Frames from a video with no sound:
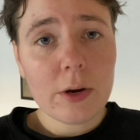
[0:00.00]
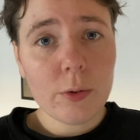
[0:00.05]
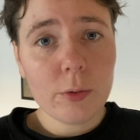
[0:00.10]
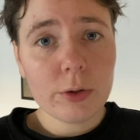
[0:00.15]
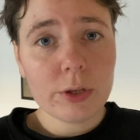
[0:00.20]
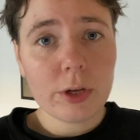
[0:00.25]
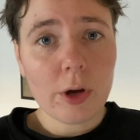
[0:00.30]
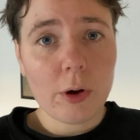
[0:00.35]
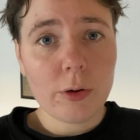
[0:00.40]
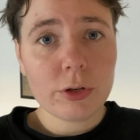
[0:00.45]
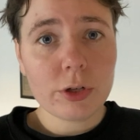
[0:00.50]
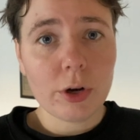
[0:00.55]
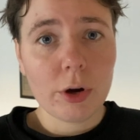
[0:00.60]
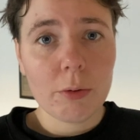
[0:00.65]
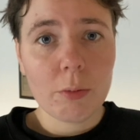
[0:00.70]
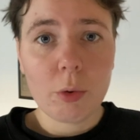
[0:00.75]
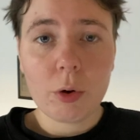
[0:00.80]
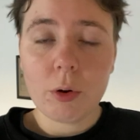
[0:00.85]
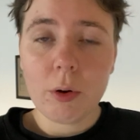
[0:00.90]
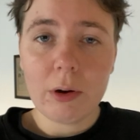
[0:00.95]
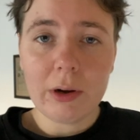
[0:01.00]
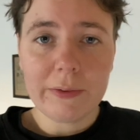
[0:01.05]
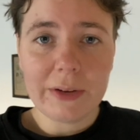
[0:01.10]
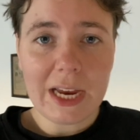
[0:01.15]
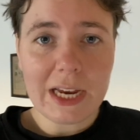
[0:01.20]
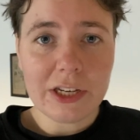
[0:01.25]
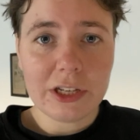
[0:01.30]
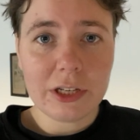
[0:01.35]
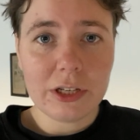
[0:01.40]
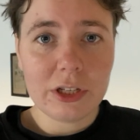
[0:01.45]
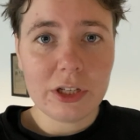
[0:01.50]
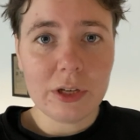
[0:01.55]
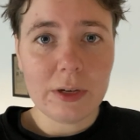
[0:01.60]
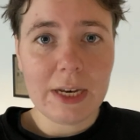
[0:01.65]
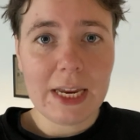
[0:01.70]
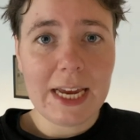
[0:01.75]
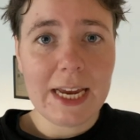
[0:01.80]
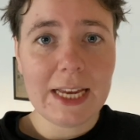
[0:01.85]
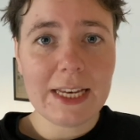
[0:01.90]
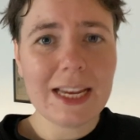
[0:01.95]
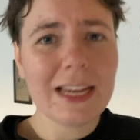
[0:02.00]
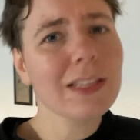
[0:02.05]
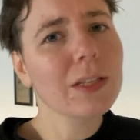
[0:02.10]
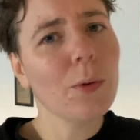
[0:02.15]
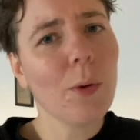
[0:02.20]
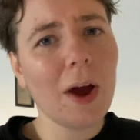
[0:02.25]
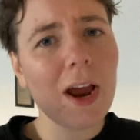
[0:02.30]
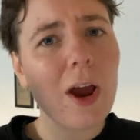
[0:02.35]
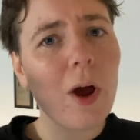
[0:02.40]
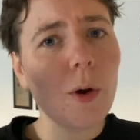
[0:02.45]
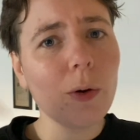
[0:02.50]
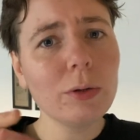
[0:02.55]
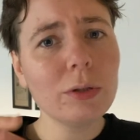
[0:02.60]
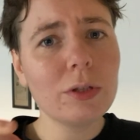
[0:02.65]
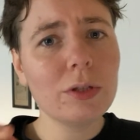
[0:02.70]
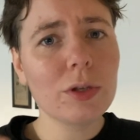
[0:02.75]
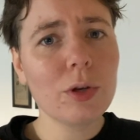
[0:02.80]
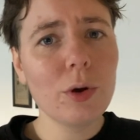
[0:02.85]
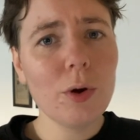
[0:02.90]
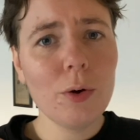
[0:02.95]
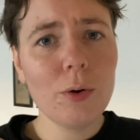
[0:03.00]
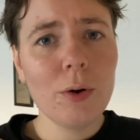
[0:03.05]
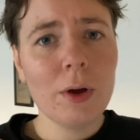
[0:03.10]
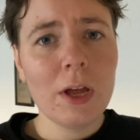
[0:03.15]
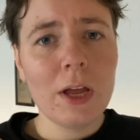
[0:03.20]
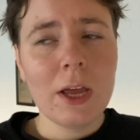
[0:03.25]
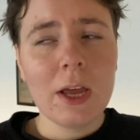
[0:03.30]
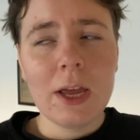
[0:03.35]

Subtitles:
horticulture and what qualifications you need. It's quite old school.